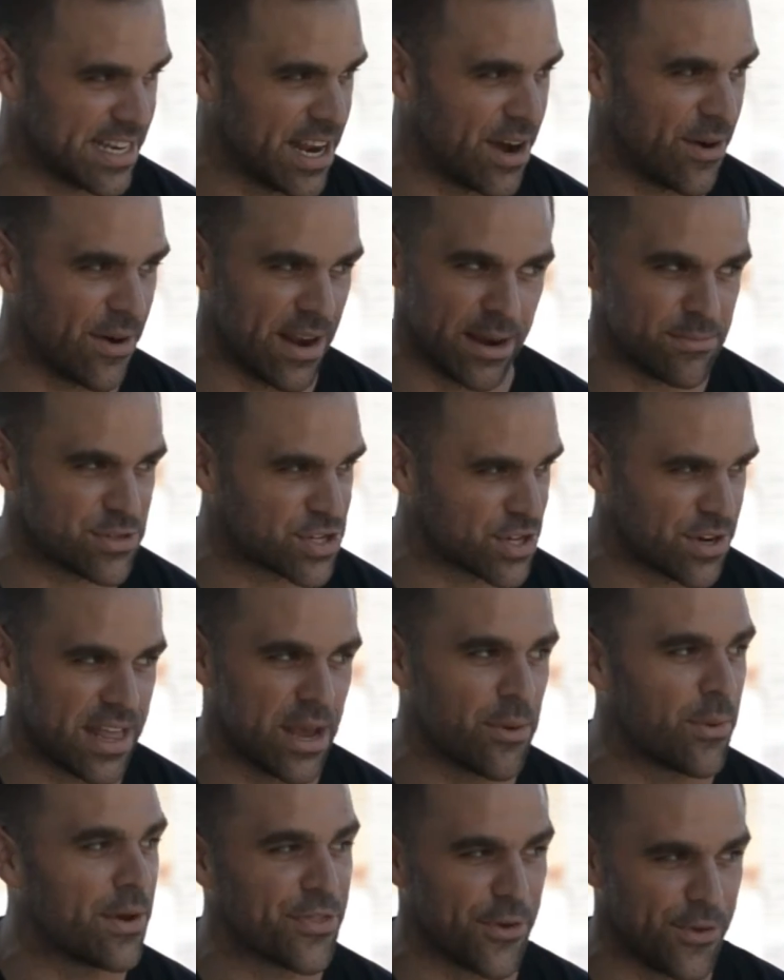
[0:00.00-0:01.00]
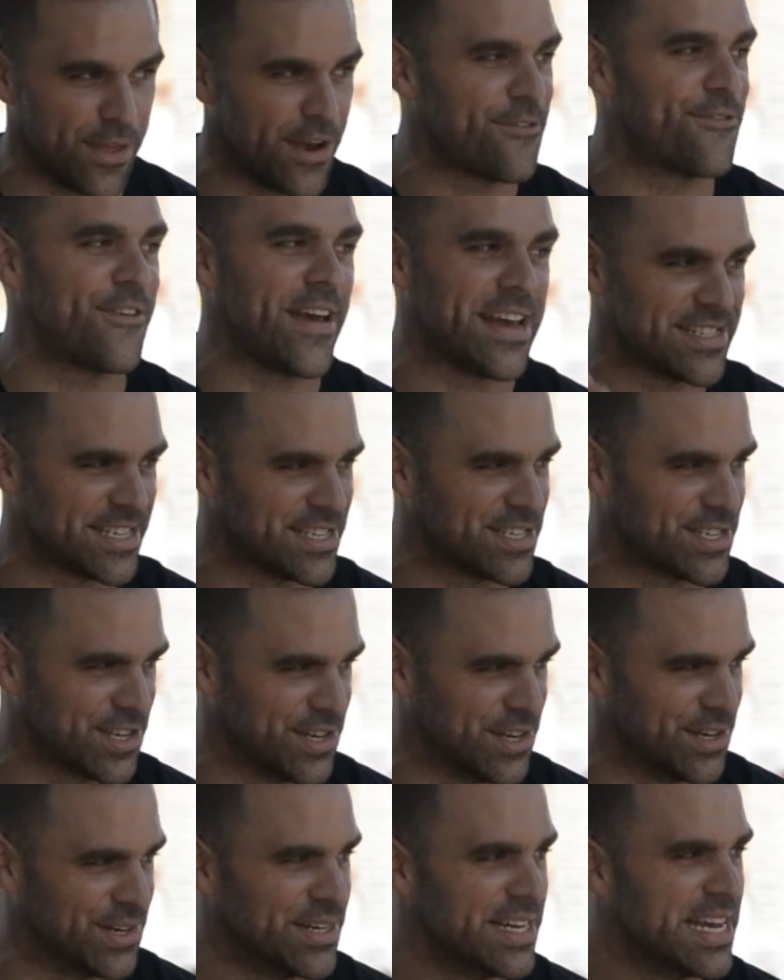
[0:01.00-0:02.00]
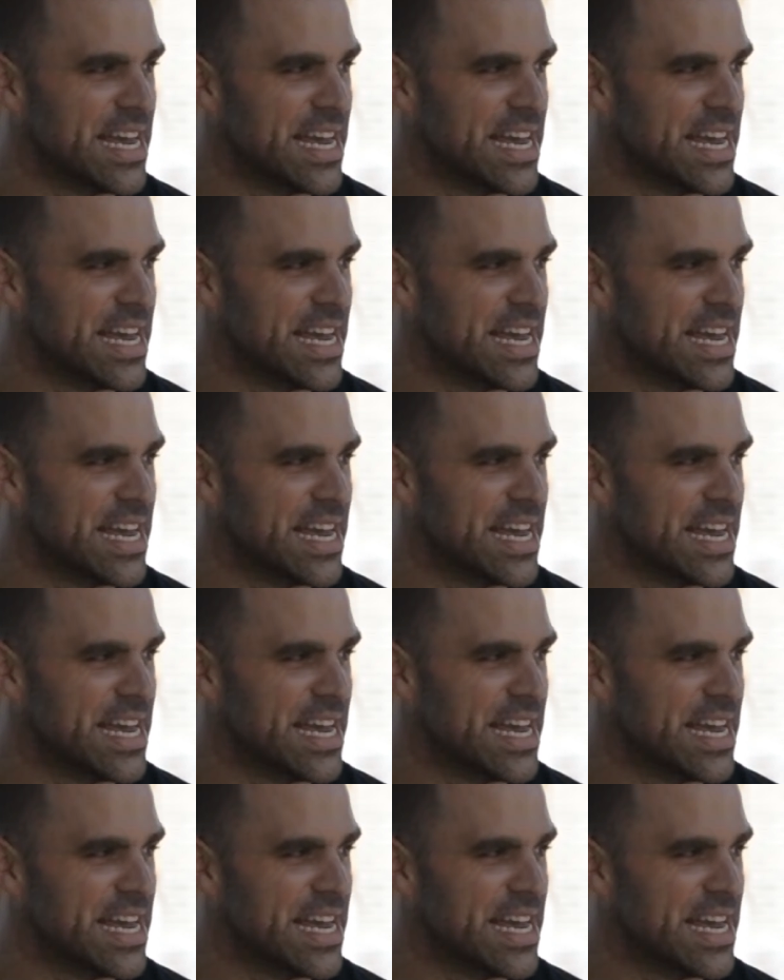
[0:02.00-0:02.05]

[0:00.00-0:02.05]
and I'm sure they went through their phases too.